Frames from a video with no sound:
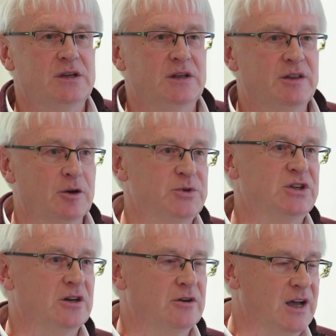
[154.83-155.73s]
In their
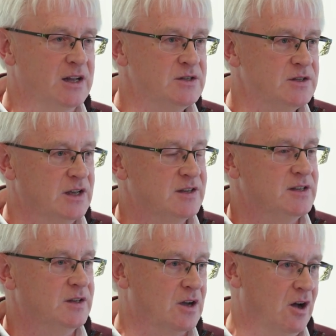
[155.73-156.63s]
particular hands, they
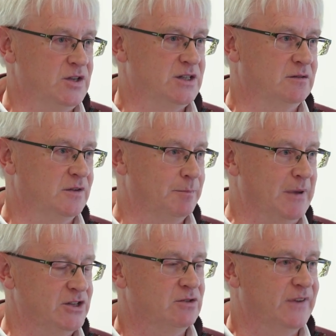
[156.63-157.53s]
see the cost of a
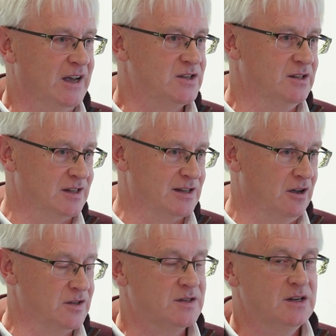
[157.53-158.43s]
batch of vaccine that's
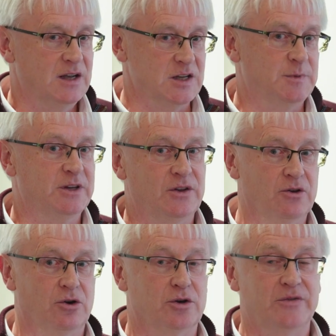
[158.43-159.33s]
lost as being in the
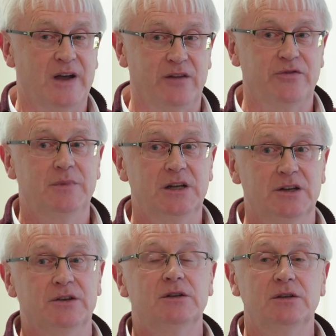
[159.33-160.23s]
order of
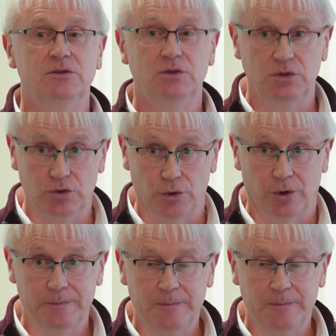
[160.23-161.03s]
€500,000.